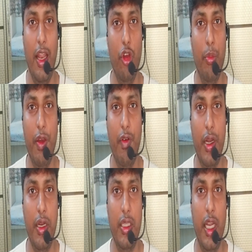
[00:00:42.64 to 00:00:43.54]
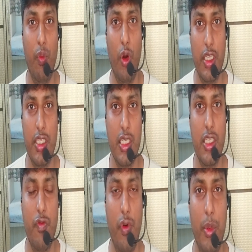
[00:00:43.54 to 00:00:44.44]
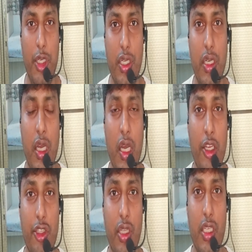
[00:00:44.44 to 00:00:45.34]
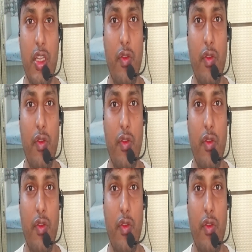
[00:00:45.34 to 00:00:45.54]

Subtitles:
and you may wonder that what is this information? So this